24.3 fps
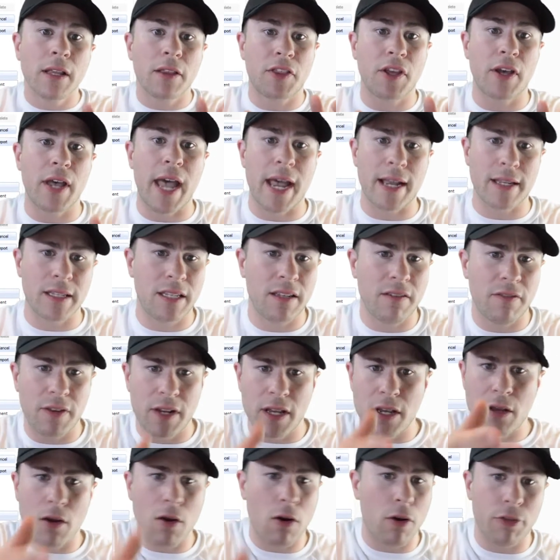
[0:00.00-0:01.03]
The
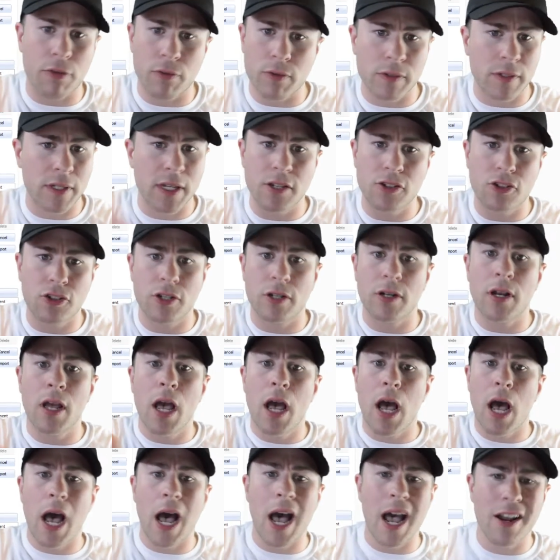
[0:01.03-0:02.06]
activity authorization,
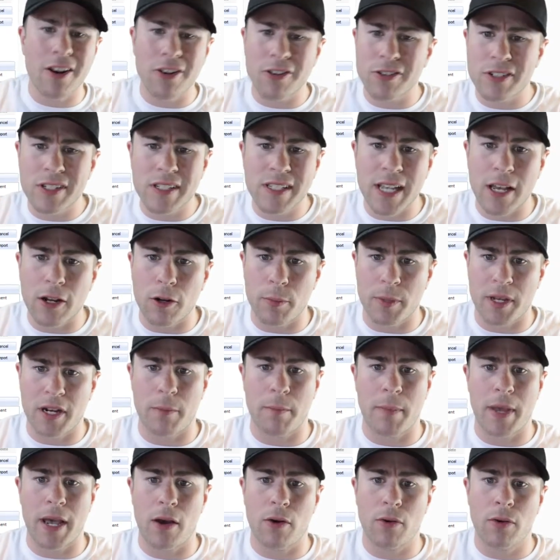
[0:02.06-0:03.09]
higher settlement
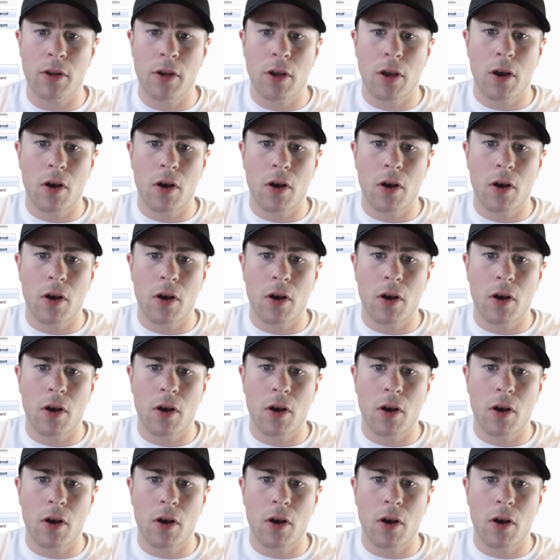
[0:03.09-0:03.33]
amount.